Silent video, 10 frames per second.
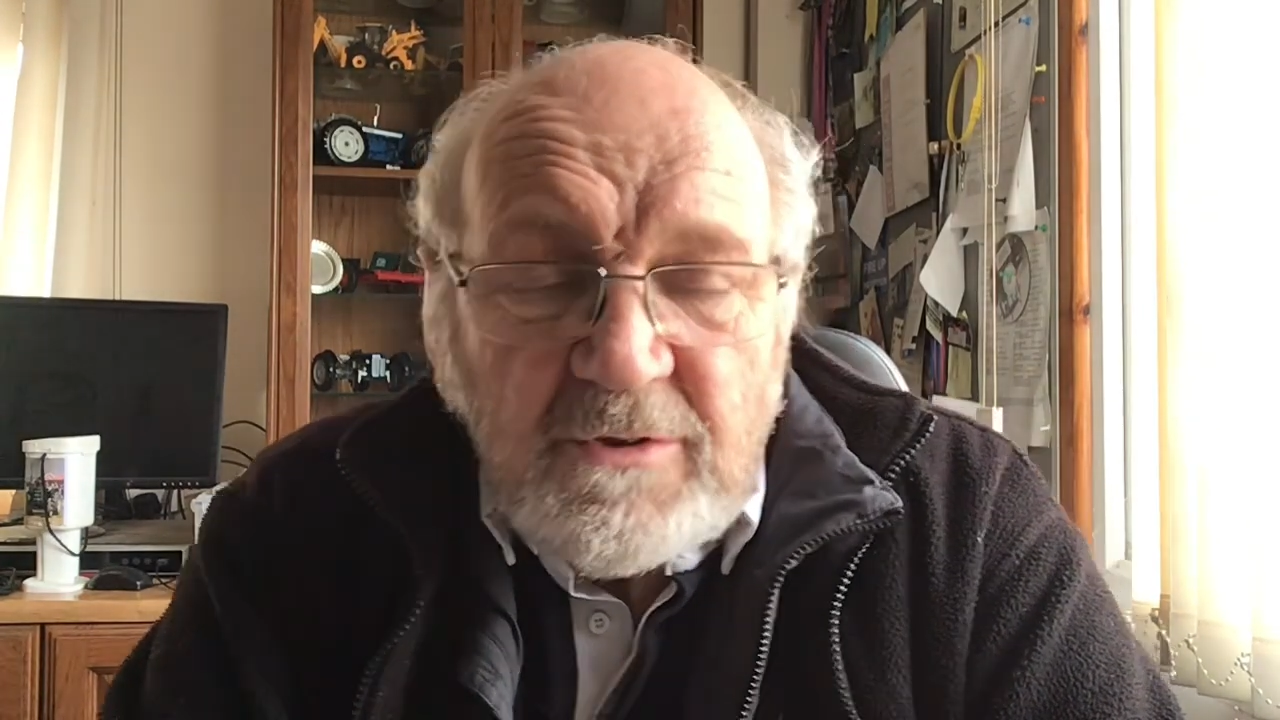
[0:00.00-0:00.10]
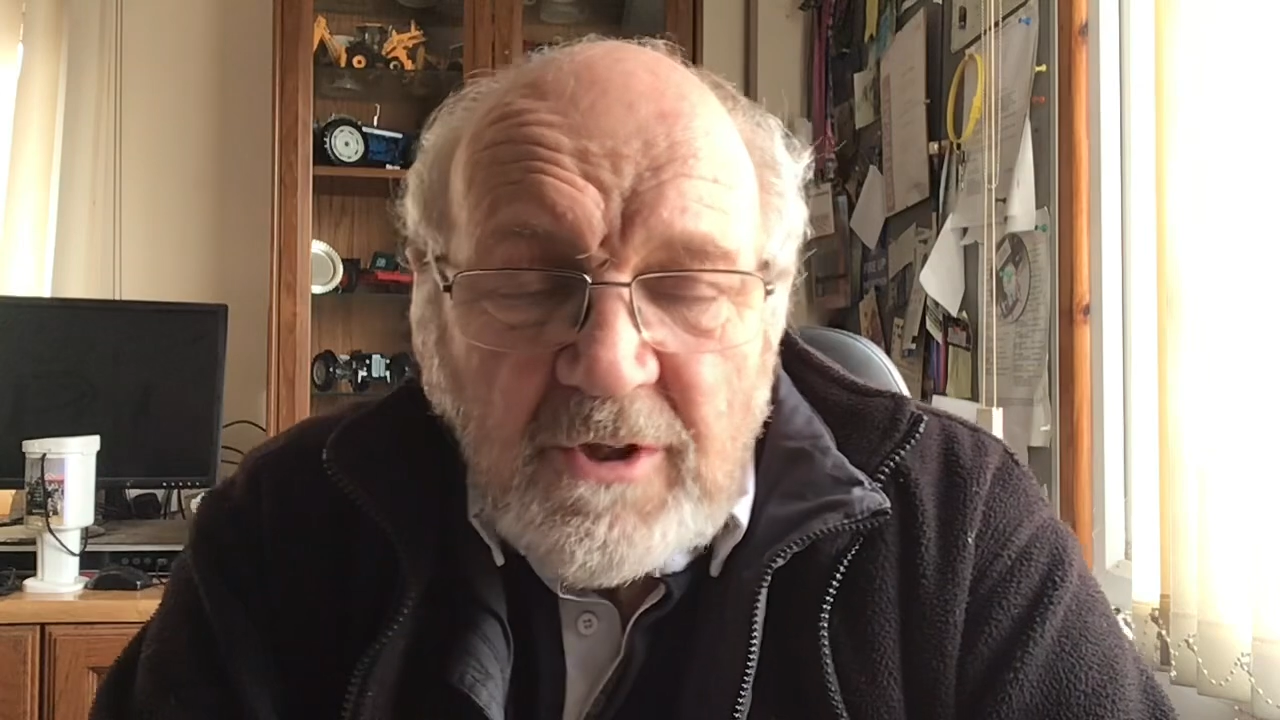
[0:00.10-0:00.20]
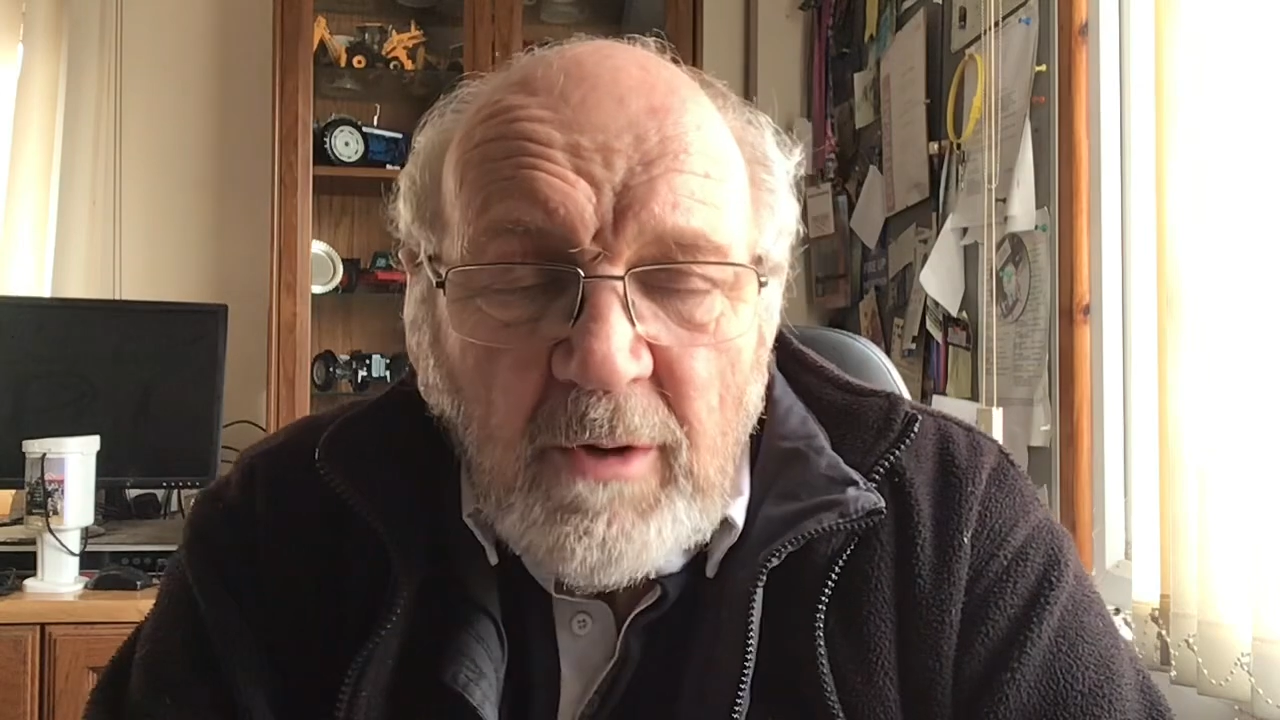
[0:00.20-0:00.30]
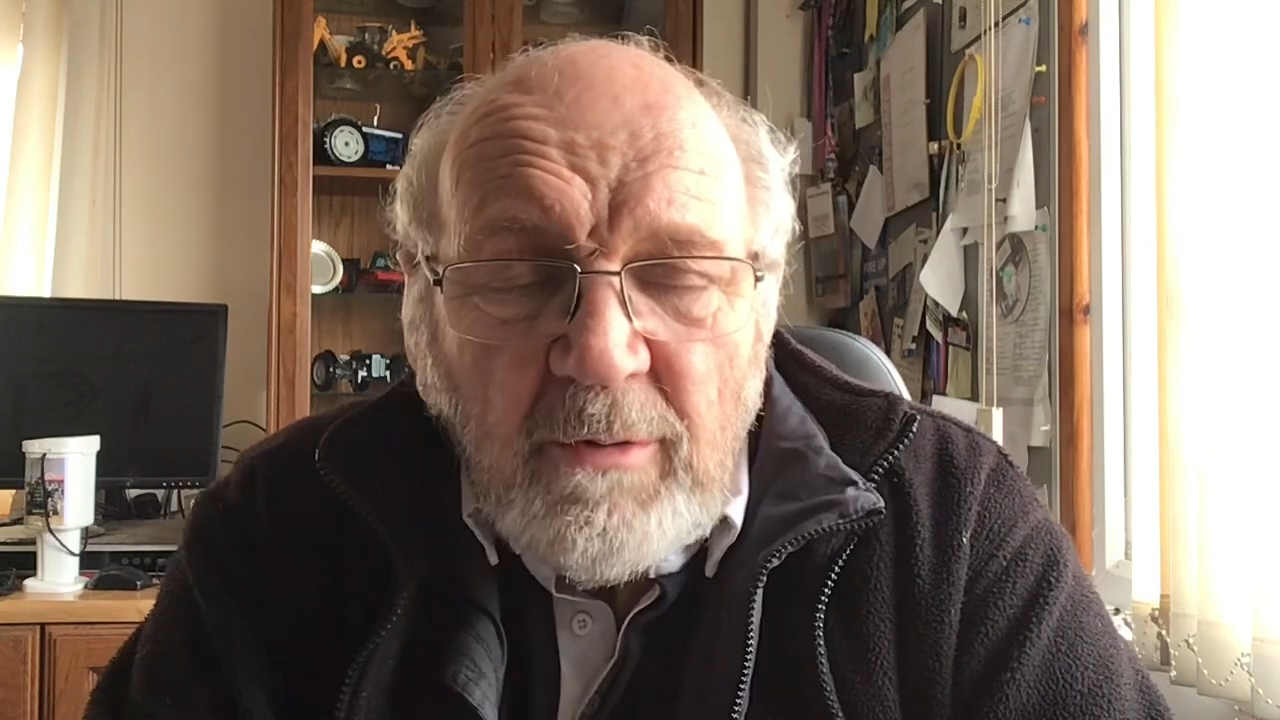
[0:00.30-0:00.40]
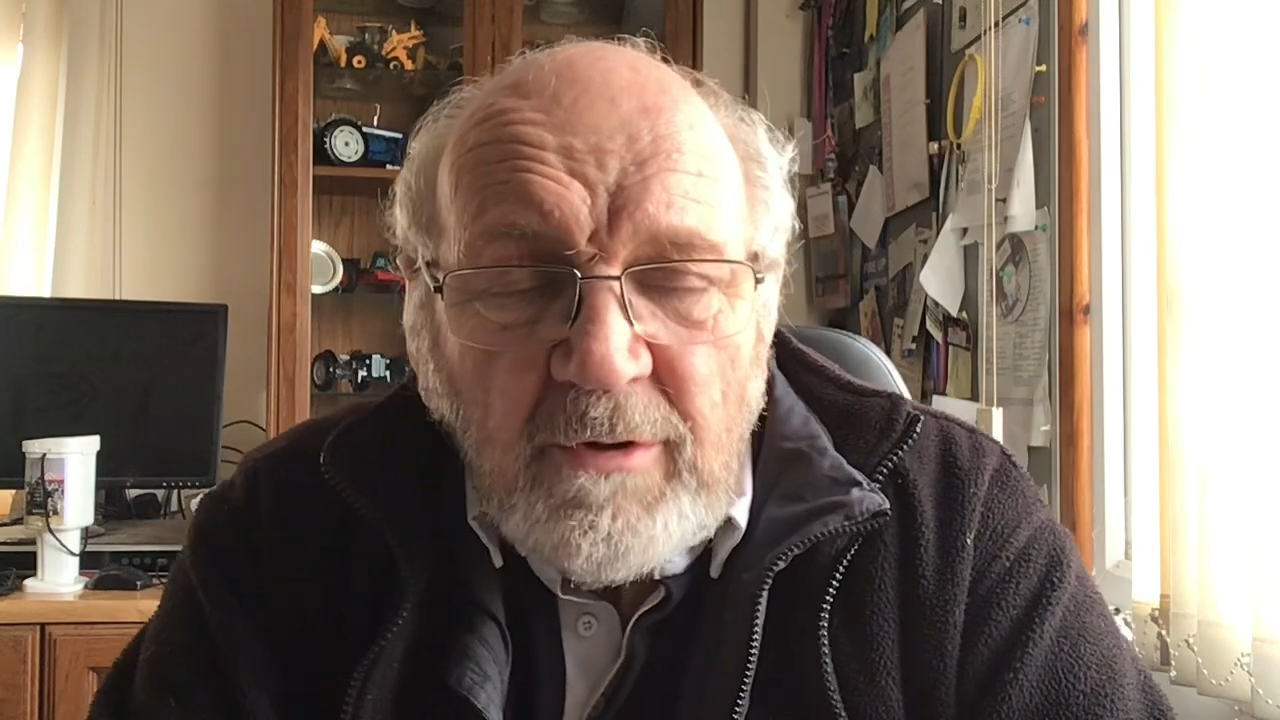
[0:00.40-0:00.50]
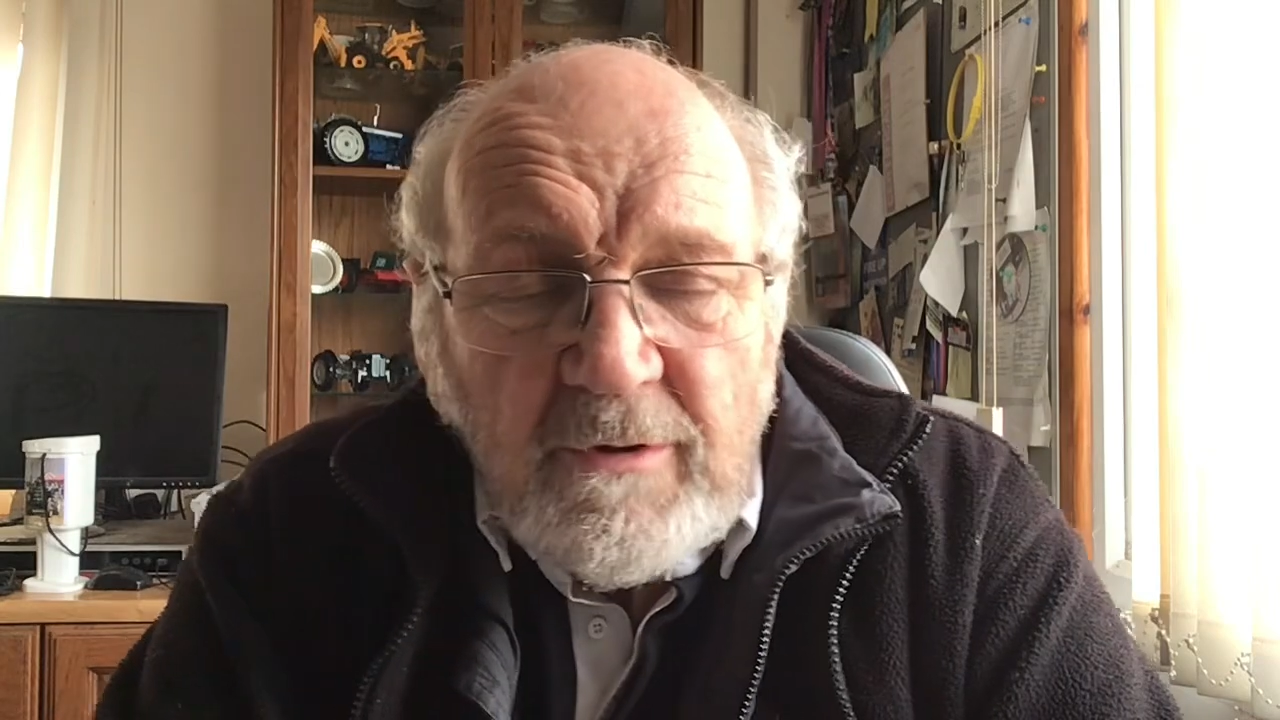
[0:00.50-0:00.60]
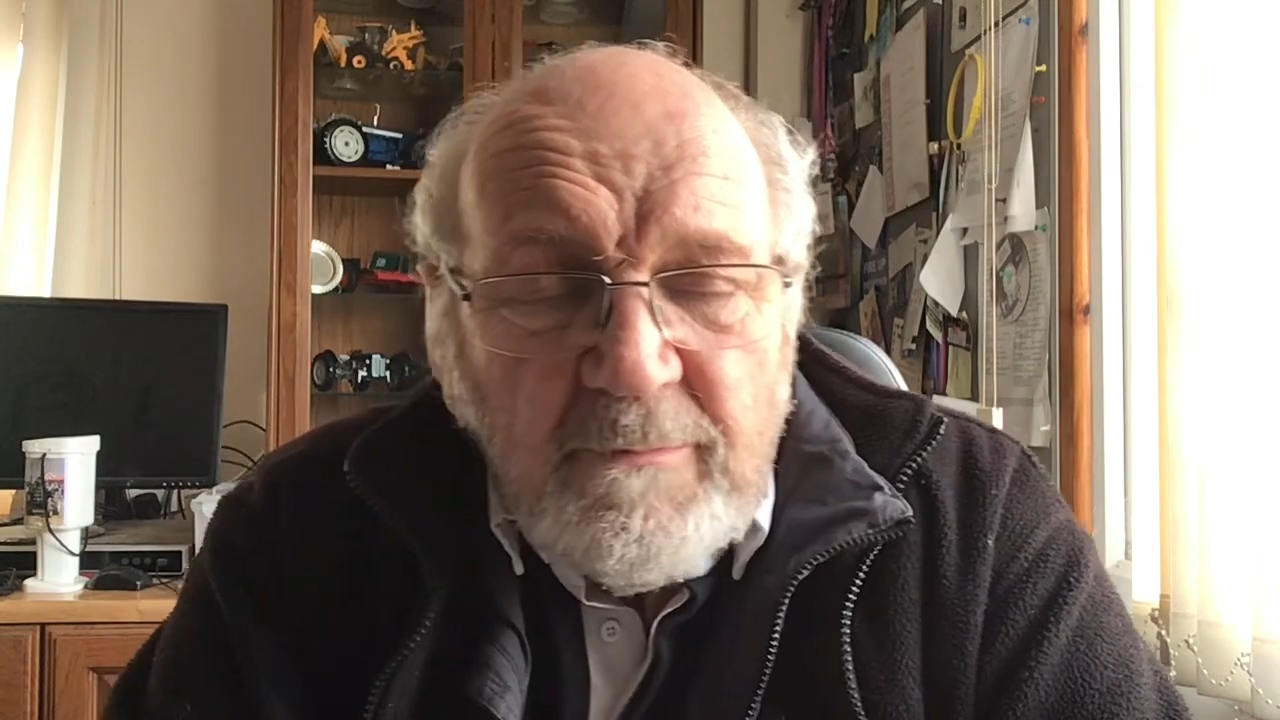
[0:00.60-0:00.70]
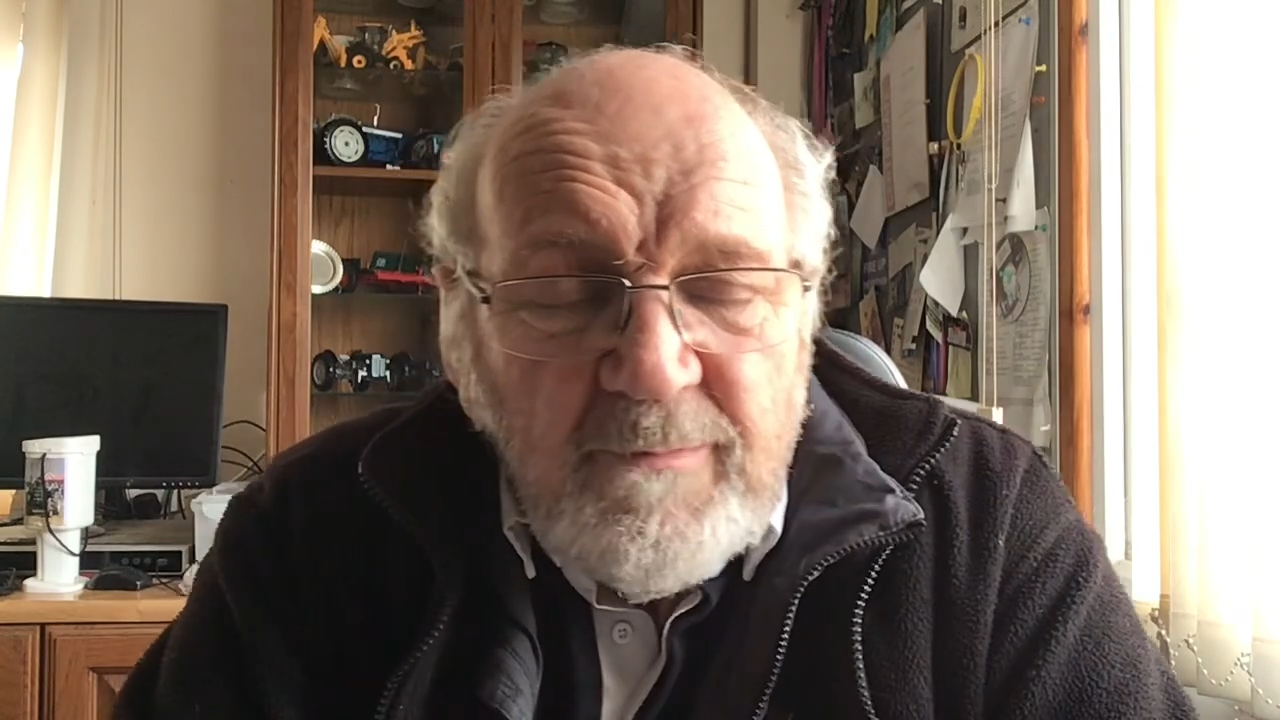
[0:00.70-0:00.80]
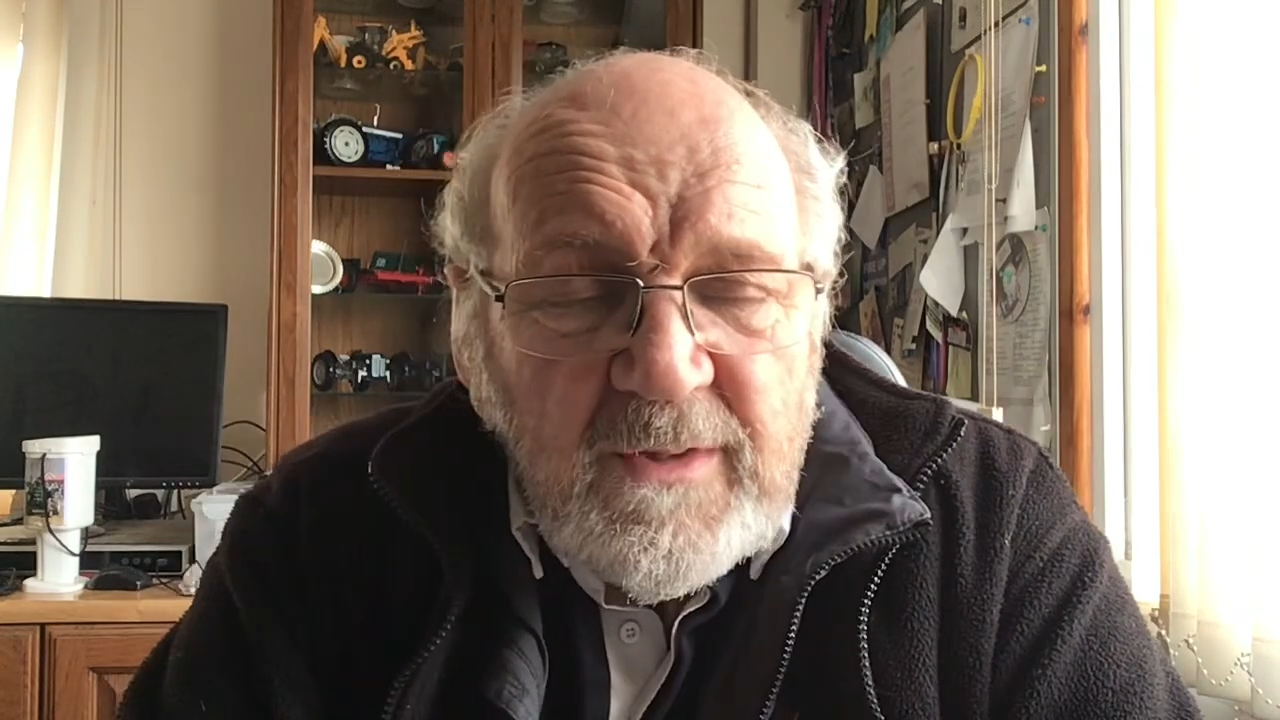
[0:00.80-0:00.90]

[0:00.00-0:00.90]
go all right.